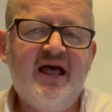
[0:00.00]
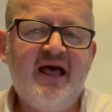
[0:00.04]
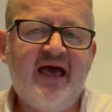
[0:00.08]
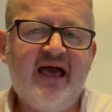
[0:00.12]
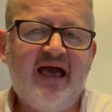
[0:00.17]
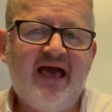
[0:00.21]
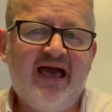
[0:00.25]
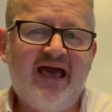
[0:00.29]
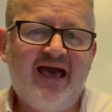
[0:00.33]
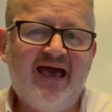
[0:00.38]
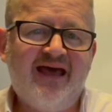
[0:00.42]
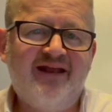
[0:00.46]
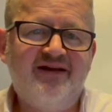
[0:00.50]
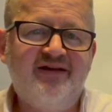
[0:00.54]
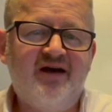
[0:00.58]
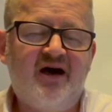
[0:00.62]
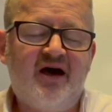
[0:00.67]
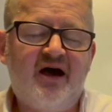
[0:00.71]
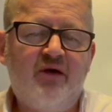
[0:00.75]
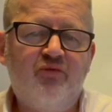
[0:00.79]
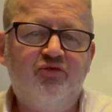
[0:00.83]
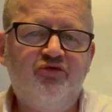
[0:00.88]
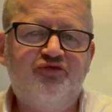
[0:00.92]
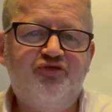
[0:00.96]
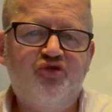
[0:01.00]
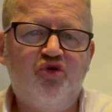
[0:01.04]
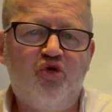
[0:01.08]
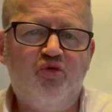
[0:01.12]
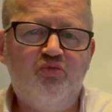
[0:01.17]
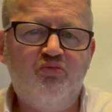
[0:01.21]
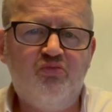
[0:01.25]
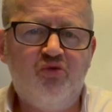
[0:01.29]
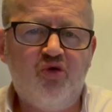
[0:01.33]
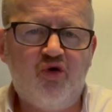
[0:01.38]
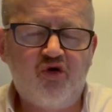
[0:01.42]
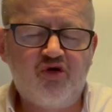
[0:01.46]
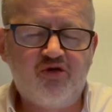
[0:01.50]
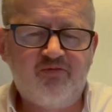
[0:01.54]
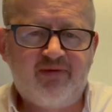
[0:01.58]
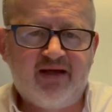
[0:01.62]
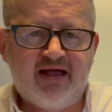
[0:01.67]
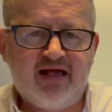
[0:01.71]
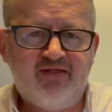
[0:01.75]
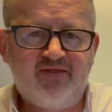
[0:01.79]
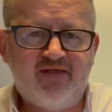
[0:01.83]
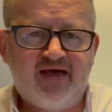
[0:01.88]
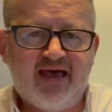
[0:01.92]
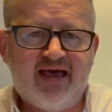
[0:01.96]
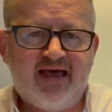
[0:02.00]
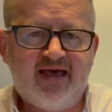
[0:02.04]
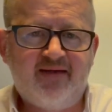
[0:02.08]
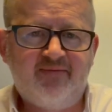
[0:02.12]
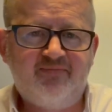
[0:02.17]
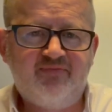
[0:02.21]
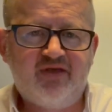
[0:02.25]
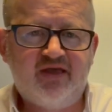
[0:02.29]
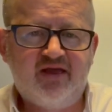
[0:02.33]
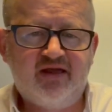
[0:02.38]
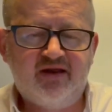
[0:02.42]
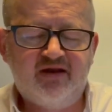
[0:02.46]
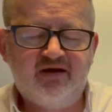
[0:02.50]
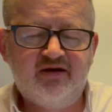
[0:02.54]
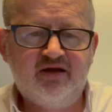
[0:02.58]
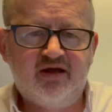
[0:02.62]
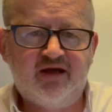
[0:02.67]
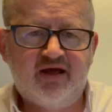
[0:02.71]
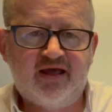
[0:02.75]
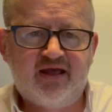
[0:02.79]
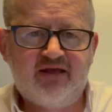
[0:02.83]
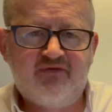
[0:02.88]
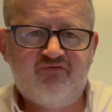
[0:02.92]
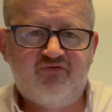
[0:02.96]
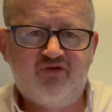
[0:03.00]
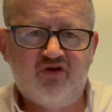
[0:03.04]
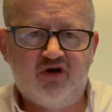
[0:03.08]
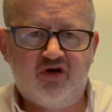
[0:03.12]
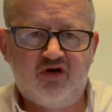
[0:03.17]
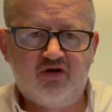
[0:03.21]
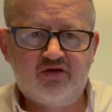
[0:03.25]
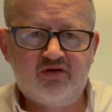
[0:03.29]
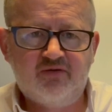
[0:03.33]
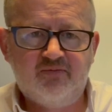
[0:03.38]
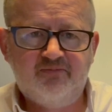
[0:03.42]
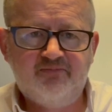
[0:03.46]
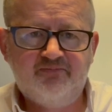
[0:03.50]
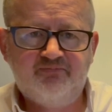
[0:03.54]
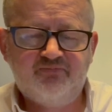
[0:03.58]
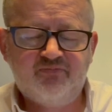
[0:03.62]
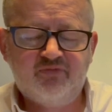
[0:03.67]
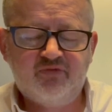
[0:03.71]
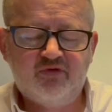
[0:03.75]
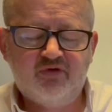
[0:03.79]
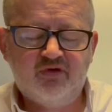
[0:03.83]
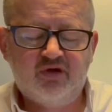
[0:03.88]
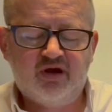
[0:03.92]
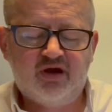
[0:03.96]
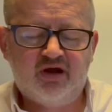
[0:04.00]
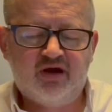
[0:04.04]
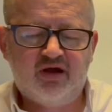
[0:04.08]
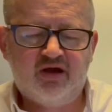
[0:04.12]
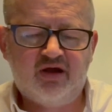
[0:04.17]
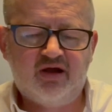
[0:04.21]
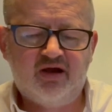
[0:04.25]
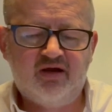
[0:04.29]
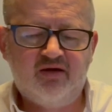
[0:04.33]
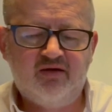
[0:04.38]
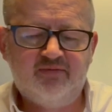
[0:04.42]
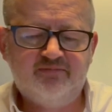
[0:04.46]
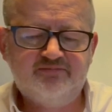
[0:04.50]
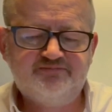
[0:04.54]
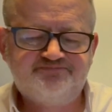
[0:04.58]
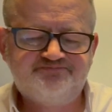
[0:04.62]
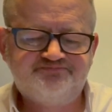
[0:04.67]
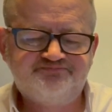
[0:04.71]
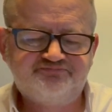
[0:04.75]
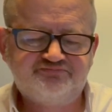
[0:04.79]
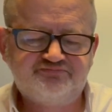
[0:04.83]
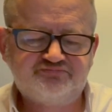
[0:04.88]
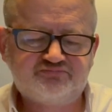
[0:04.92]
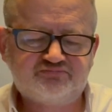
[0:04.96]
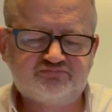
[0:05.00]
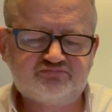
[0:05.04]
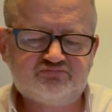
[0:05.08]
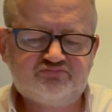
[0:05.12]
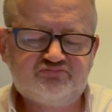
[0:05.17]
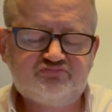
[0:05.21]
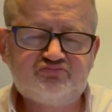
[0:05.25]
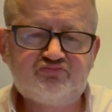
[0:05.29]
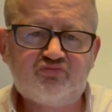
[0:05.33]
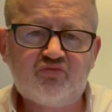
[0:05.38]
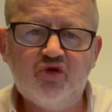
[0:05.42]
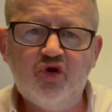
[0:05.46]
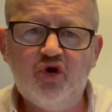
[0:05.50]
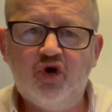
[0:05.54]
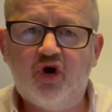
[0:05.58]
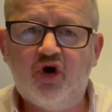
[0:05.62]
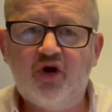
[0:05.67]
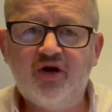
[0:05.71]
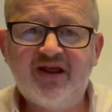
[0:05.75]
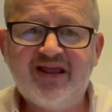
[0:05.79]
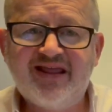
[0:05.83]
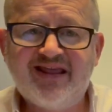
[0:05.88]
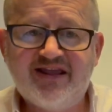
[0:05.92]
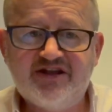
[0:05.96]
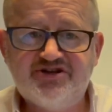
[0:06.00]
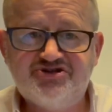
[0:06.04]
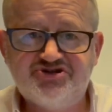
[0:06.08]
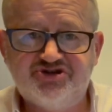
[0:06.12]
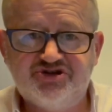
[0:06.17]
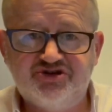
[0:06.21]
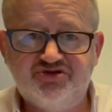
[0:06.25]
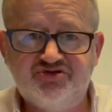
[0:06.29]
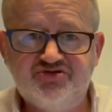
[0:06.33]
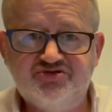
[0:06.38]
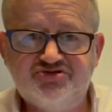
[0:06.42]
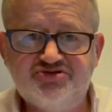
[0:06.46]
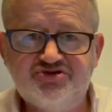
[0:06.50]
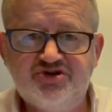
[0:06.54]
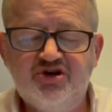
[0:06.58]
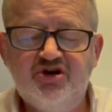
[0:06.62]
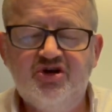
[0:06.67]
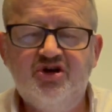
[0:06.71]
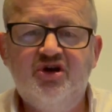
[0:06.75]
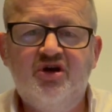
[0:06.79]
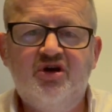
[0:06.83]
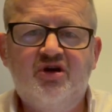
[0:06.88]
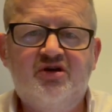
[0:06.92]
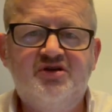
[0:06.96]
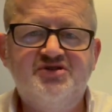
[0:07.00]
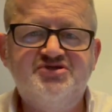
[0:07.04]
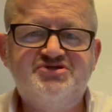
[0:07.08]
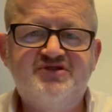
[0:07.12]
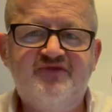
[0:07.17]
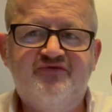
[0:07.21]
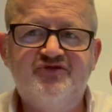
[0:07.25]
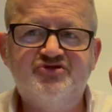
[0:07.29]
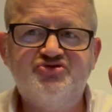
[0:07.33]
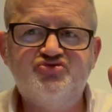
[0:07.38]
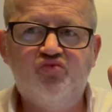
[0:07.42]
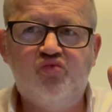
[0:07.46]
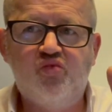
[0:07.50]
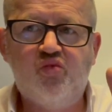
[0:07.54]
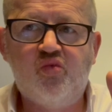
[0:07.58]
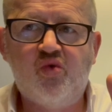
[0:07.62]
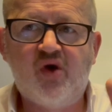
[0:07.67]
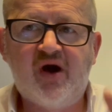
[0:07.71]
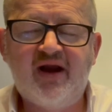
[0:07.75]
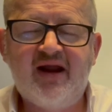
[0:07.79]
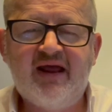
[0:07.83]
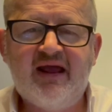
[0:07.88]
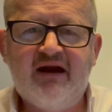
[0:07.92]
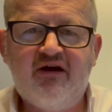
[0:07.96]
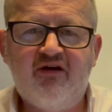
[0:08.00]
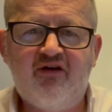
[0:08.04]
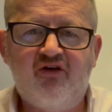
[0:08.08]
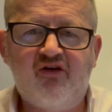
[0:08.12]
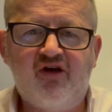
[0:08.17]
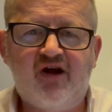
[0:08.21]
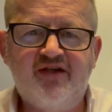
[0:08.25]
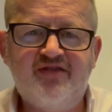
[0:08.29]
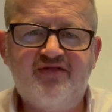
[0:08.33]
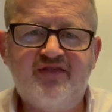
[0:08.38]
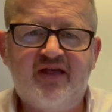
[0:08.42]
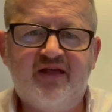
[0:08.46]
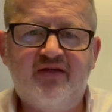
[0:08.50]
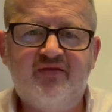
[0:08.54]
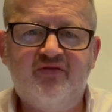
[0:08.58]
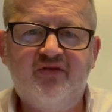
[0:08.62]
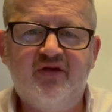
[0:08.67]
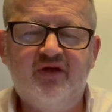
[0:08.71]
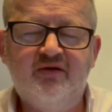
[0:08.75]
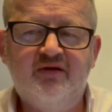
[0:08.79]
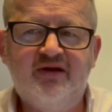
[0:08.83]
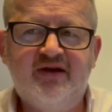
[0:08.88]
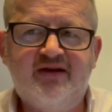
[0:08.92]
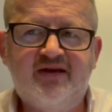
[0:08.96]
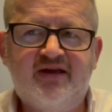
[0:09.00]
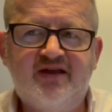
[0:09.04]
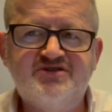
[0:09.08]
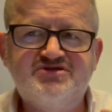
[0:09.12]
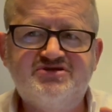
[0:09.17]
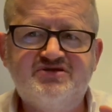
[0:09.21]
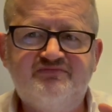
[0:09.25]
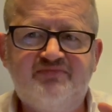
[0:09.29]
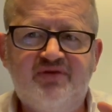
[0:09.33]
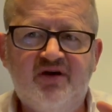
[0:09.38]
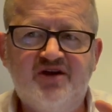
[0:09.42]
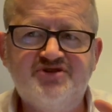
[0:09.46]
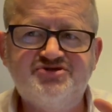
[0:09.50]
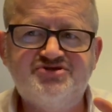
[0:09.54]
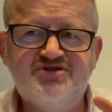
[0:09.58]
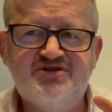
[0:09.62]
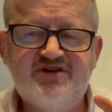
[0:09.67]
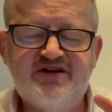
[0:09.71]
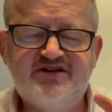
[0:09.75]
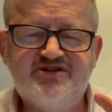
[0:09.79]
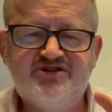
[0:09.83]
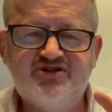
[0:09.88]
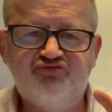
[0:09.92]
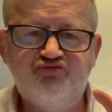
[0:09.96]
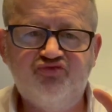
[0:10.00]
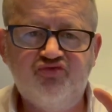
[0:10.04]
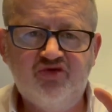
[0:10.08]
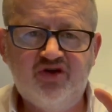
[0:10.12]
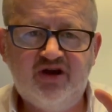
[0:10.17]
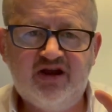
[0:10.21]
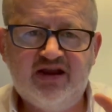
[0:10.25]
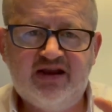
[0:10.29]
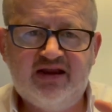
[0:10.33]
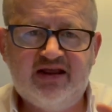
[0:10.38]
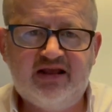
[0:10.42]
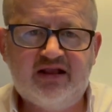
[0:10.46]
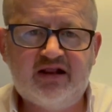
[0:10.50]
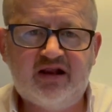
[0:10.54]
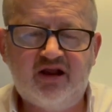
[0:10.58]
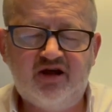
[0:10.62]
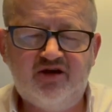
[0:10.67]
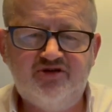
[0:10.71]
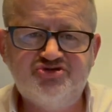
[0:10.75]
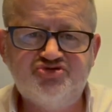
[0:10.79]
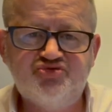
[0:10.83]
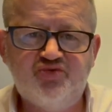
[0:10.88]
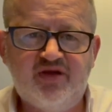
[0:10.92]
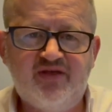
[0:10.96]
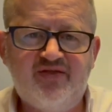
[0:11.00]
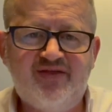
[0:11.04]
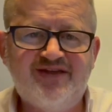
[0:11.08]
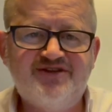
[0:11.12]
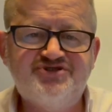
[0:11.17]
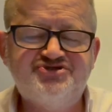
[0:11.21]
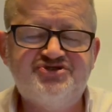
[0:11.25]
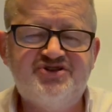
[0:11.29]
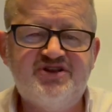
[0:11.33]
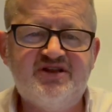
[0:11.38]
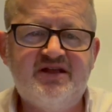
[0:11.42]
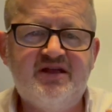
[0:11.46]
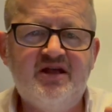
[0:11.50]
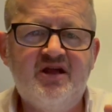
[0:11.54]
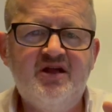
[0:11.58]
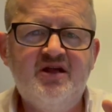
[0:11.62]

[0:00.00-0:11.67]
And I will talk more about that in a vlog on issues, because if there's one area I think that litigants in person need to really close with, it's the